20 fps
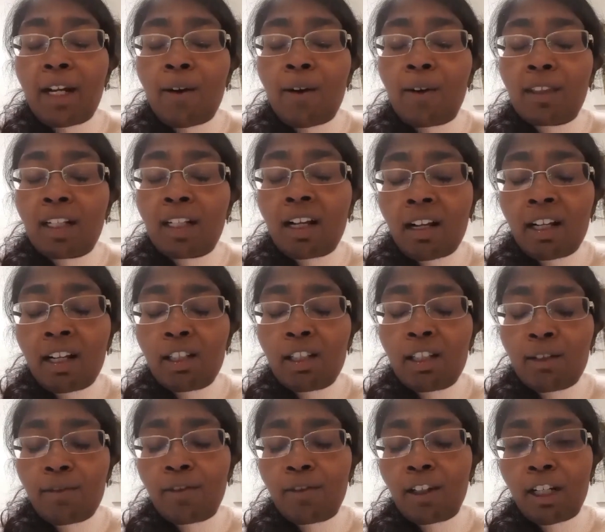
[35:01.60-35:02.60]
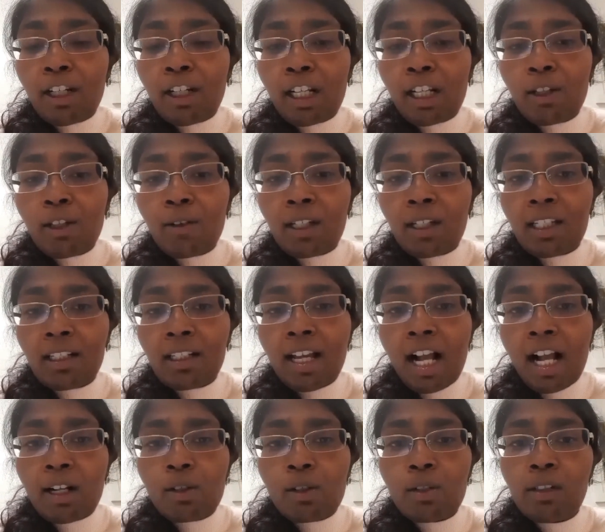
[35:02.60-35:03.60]
on the kind of funding you can
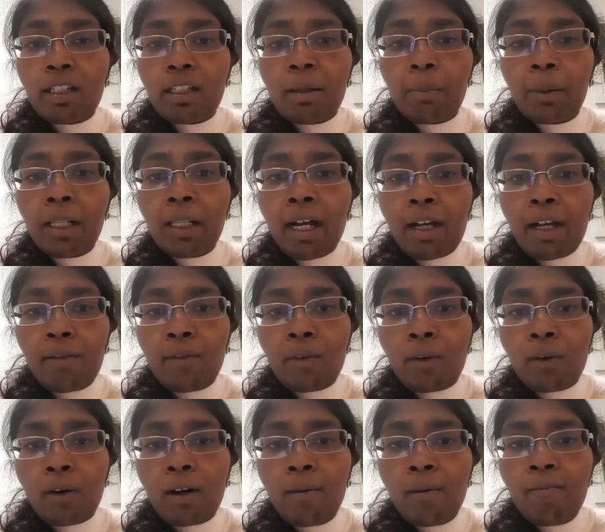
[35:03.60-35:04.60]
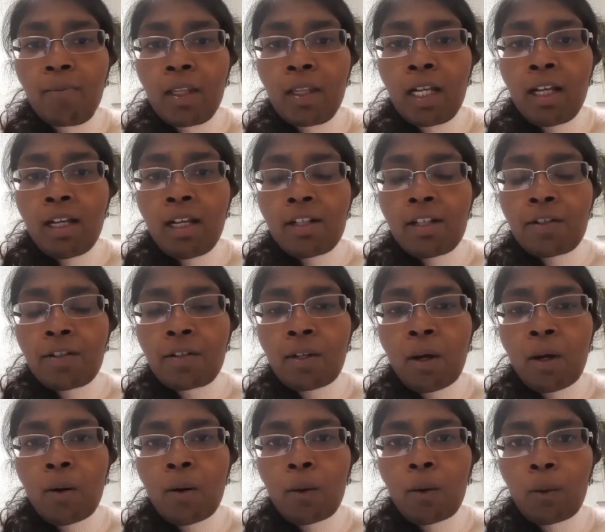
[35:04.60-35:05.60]
actually apply for.
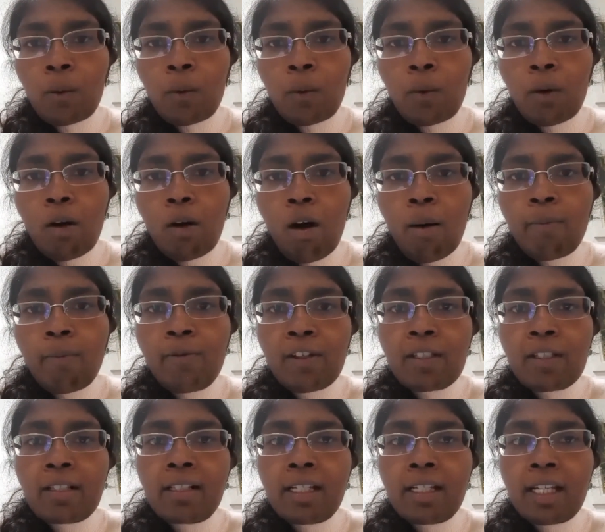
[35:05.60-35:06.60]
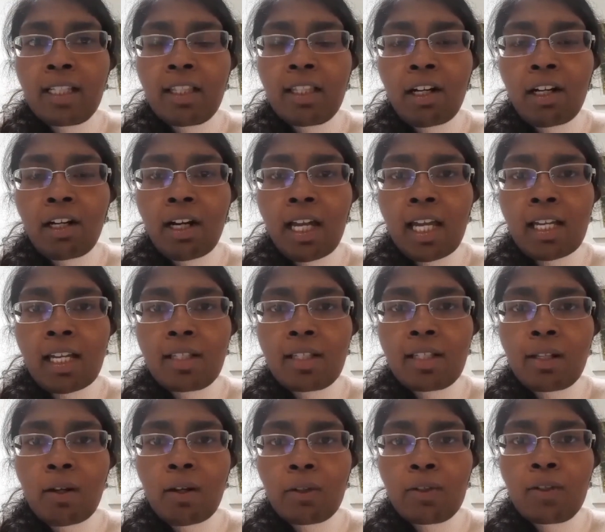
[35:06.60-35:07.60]
So obviously there
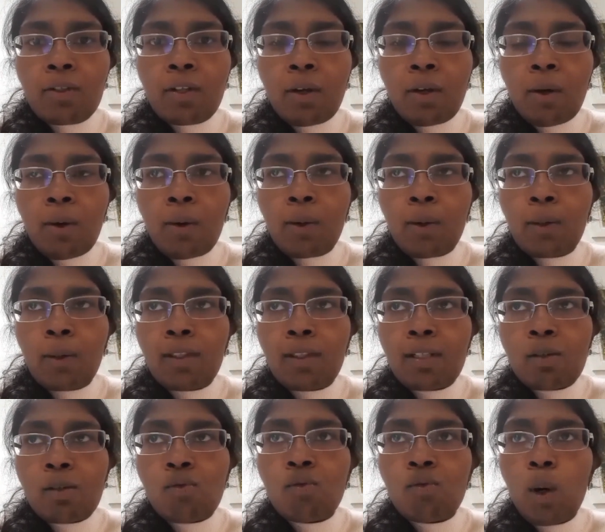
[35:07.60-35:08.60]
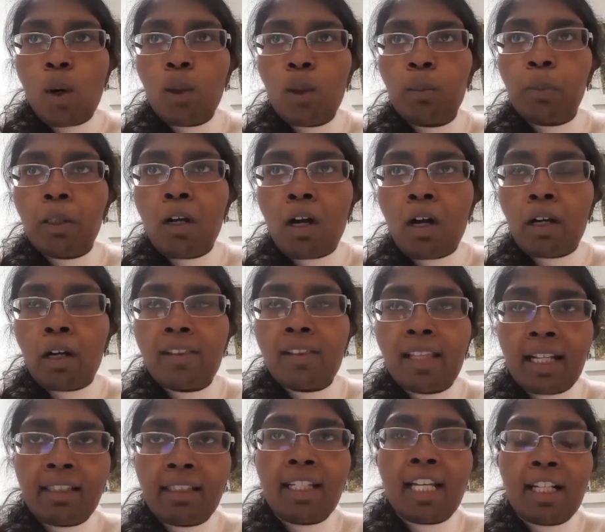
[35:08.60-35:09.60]
is also this roadblock
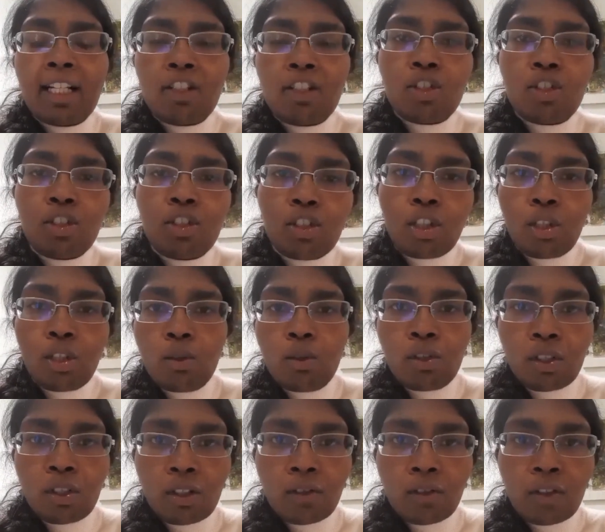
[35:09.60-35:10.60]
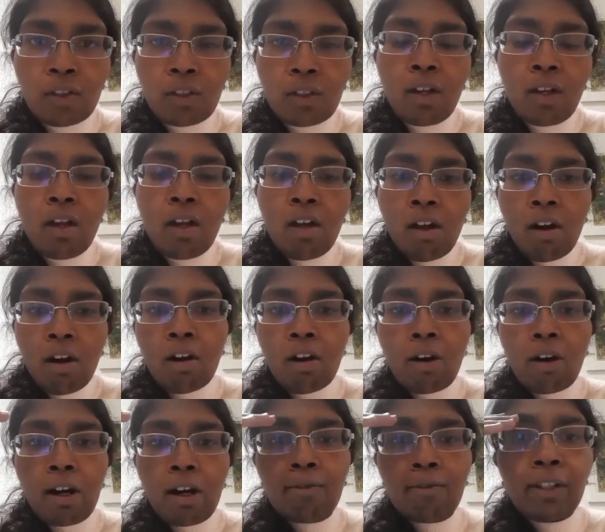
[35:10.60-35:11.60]
that the institutions
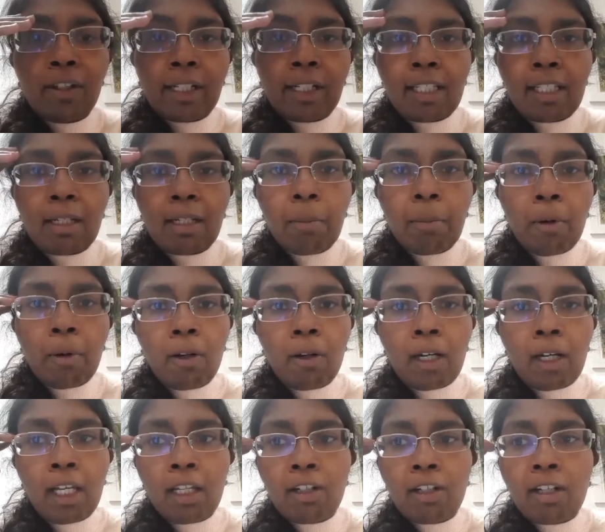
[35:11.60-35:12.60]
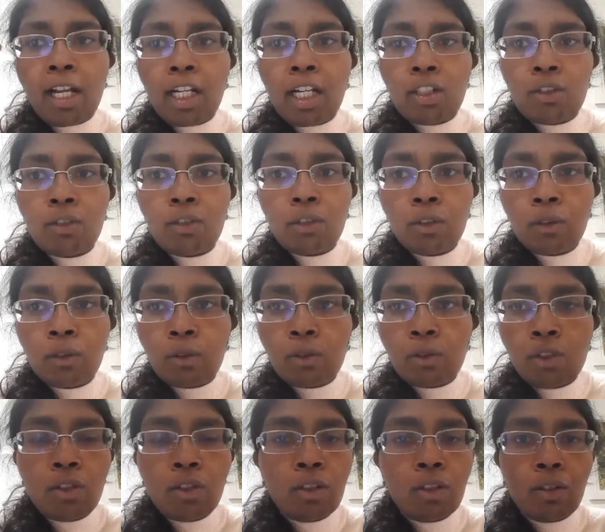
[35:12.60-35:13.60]
are inflicting upon international
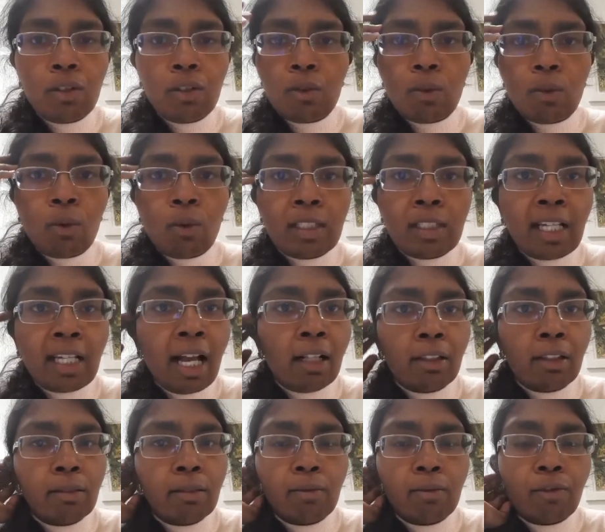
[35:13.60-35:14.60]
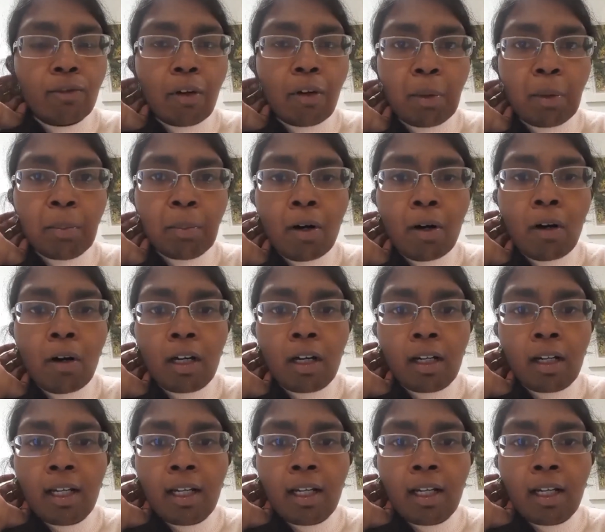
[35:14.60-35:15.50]
students or talent from abroad.